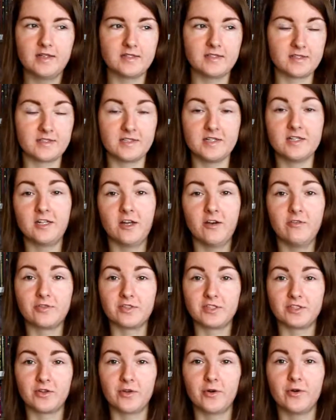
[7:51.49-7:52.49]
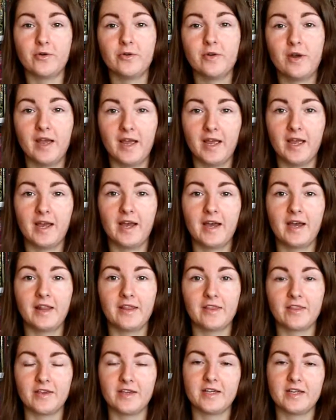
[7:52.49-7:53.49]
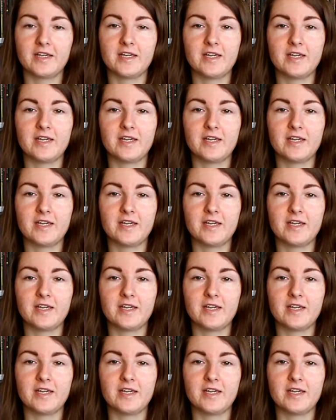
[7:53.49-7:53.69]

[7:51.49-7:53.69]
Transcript: Still loved it though and think